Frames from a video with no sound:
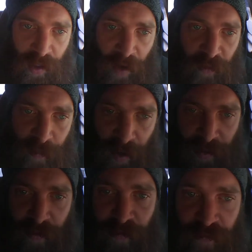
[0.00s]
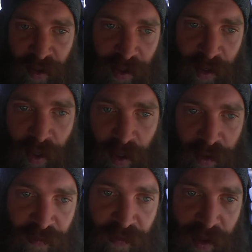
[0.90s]
covered by the fig
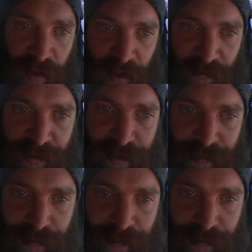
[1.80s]
leaves.